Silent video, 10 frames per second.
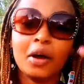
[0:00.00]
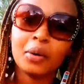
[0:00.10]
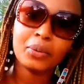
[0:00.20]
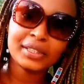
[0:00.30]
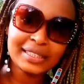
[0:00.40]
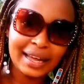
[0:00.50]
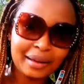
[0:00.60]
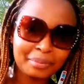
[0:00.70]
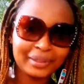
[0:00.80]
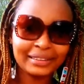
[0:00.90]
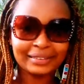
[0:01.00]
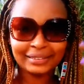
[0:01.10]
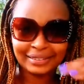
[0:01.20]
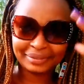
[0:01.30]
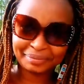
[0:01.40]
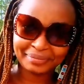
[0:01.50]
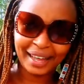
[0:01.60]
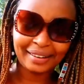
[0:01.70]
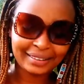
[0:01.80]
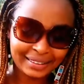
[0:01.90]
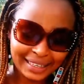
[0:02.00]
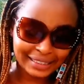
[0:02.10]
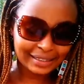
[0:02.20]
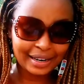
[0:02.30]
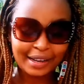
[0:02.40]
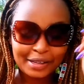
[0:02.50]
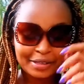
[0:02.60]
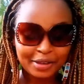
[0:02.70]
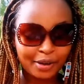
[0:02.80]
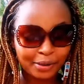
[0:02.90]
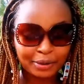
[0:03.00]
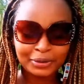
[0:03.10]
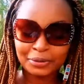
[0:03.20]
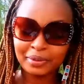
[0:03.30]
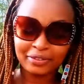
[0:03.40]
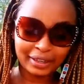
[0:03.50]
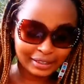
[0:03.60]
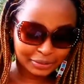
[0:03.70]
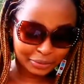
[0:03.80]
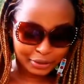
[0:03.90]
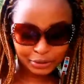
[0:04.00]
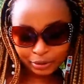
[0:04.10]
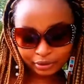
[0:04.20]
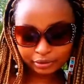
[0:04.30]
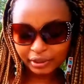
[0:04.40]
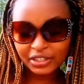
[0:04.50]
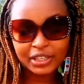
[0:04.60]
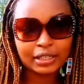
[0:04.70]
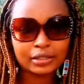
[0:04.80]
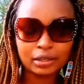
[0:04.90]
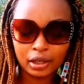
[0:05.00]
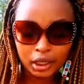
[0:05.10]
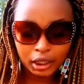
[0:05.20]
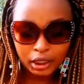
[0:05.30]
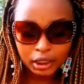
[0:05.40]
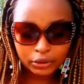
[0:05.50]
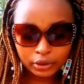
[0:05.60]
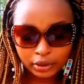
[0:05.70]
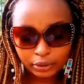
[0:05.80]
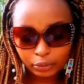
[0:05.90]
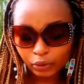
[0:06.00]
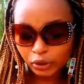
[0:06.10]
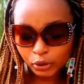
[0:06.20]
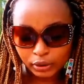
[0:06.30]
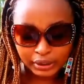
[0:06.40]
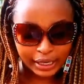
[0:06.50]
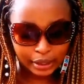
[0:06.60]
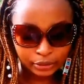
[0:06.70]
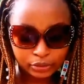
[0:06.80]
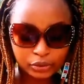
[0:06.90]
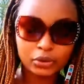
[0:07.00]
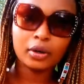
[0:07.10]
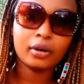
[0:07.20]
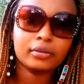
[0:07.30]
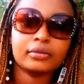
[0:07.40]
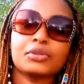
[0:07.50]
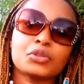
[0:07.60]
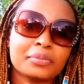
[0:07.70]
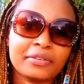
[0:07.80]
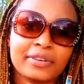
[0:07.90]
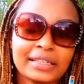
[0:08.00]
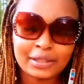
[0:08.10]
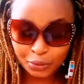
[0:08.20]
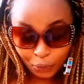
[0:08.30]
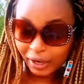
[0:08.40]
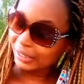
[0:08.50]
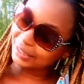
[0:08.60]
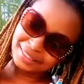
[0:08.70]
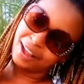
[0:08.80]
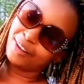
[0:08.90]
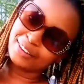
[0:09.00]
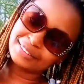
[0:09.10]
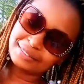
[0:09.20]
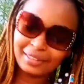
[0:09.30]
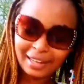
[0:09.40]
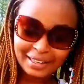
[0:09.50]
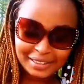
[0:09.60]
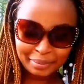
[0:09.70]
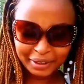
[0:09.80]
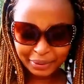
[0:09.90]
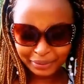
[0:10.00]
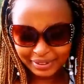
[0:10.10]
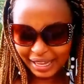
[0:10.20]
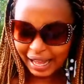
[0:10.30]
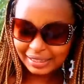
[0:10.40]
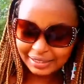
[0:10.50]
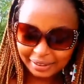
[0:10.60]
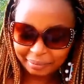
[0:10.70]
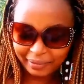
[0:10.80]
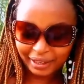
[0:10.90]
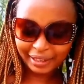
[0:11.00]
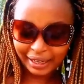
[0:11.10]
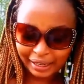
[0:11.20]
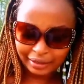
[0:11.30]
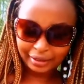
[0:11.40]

WhatsApp and all that. So to my first question, I just wrote the question down. So to my first question, somebody was asking me, like,